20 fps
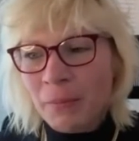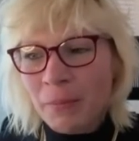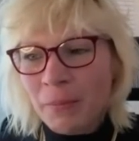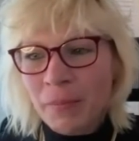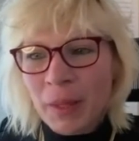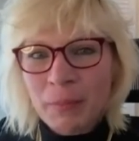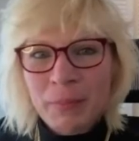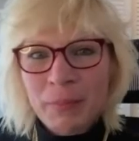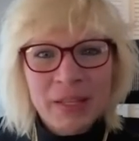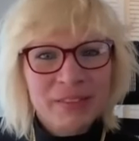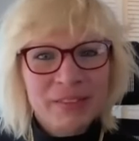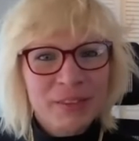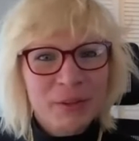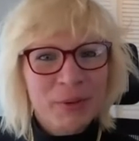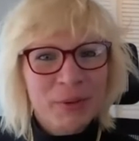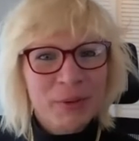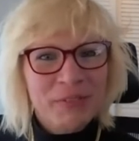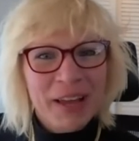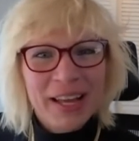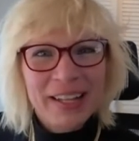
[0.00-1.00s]
it means that
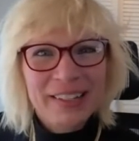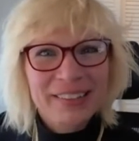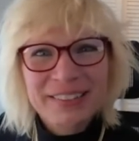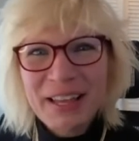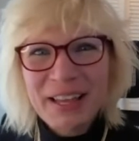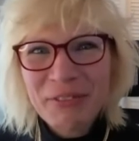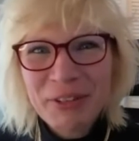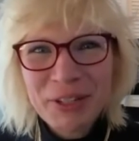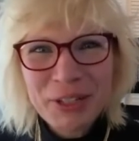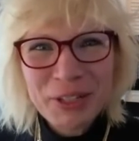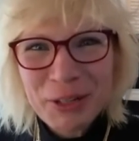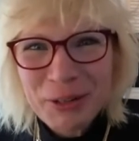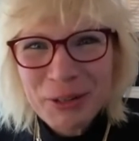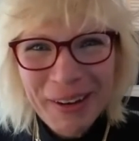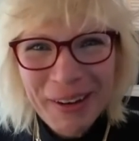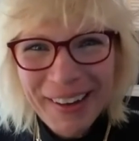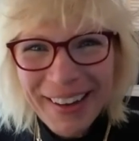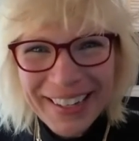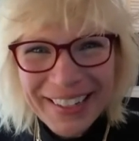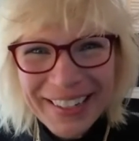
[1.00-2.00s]
we've had 7 new
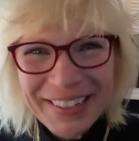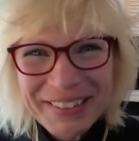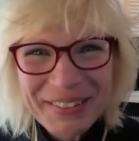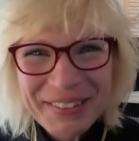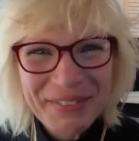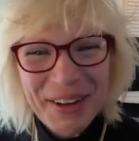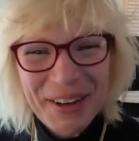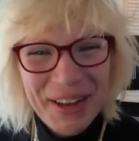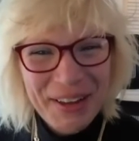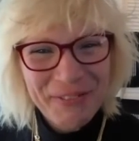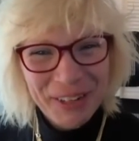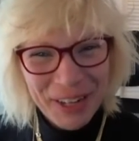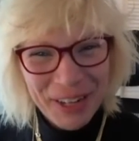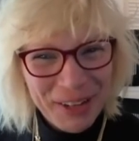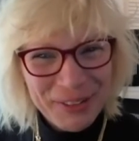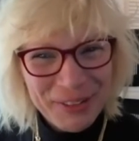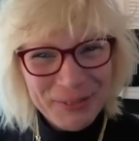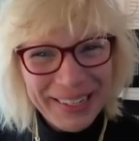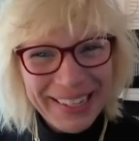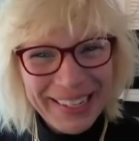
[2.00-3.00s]
hires arrive
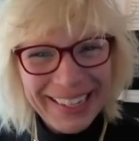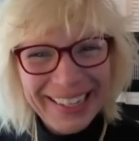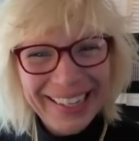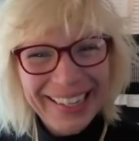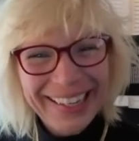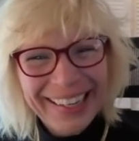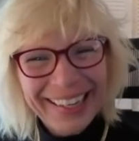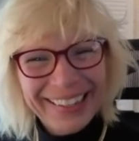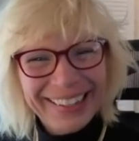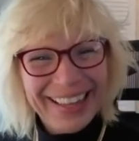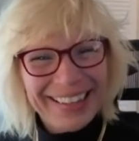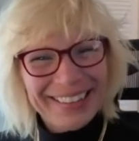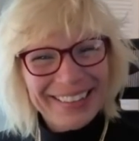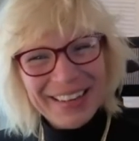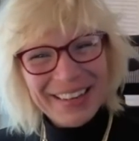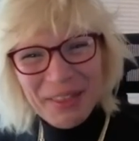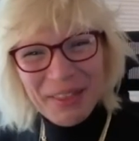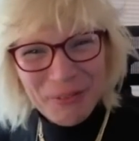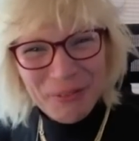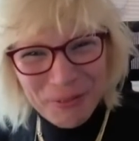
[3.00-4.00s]
last week. There's
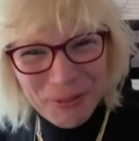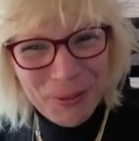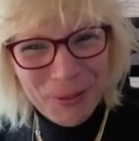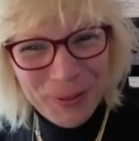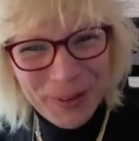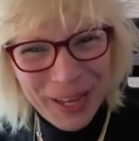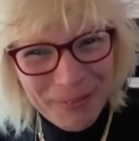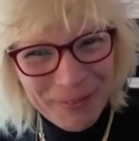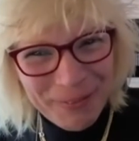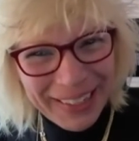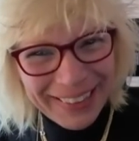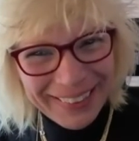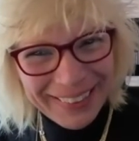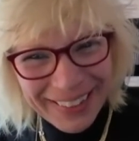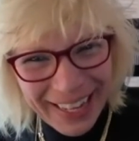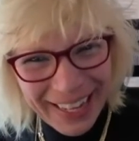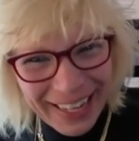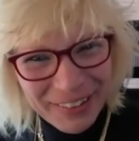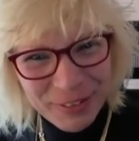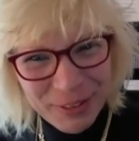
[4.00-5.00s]
another 4 coming in the
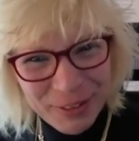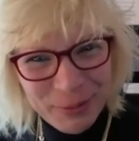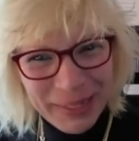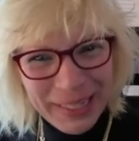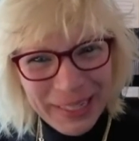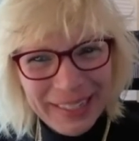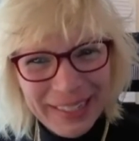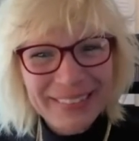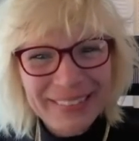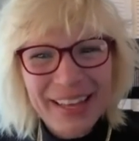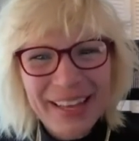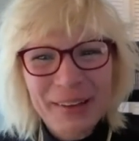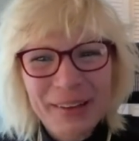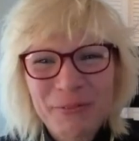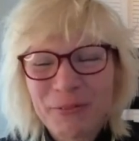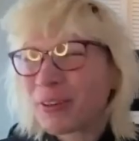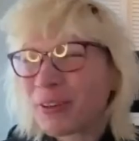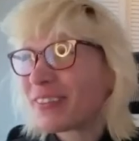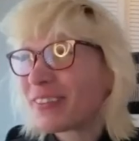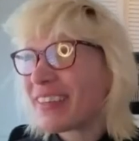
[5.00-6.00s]
next 2 weeks
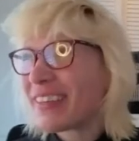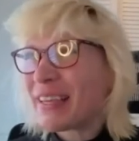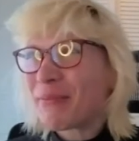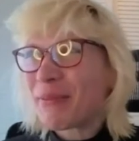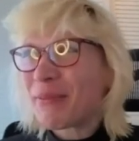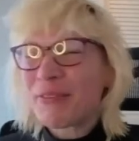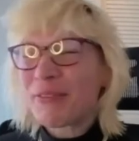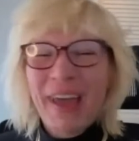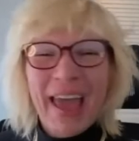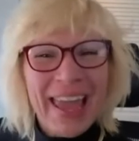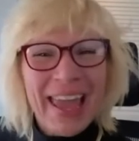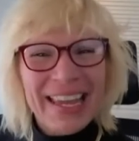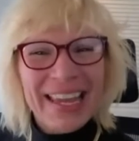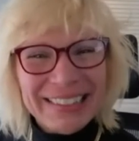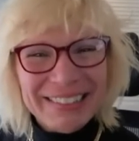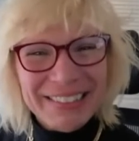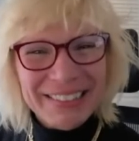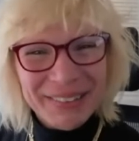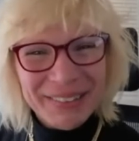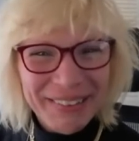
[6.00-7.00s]
for a team of 8
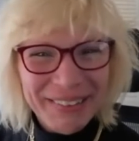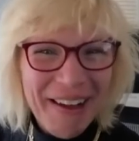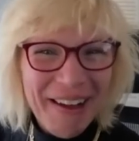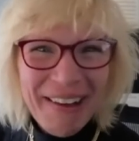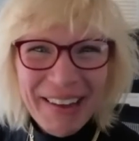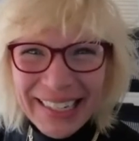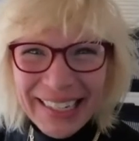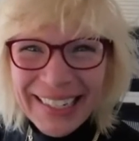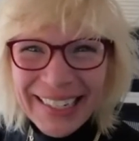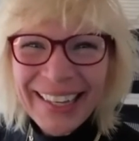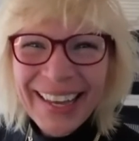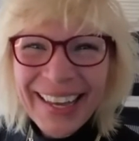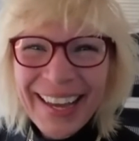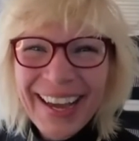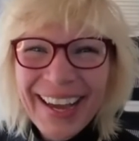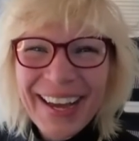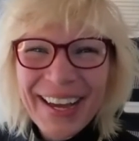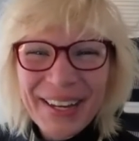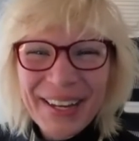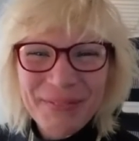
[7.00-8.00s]
or 9.
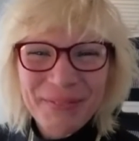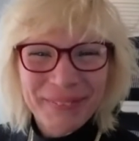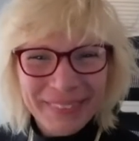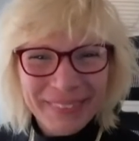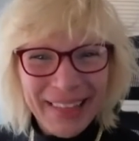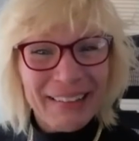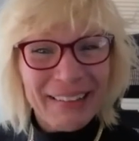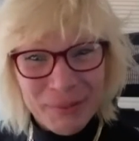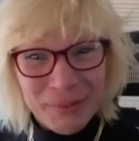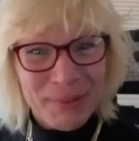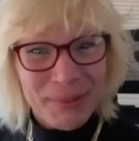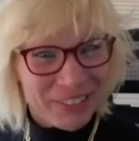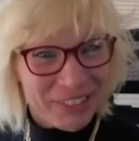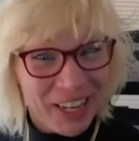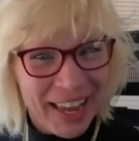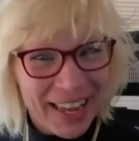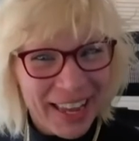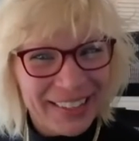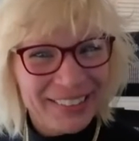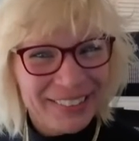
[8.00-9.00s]
That's a big
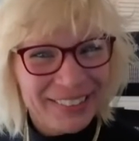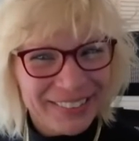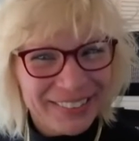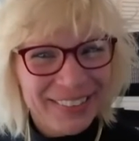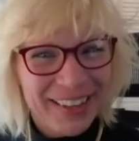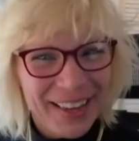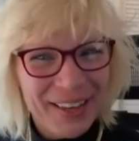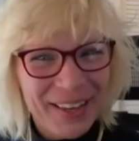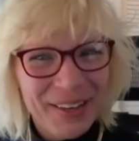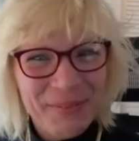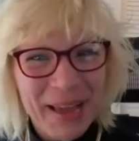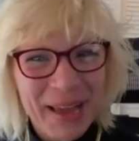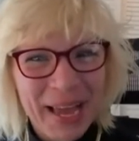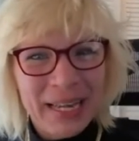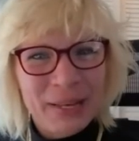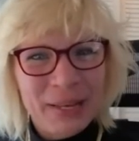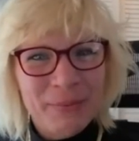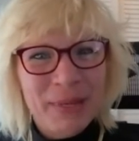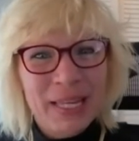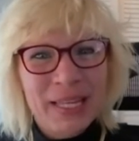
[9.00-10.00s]
change. And
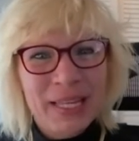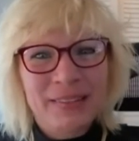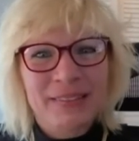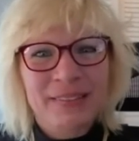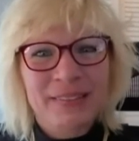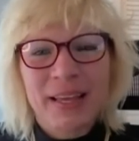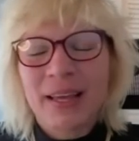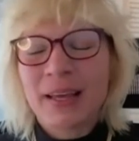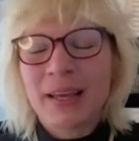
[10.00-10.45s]
it means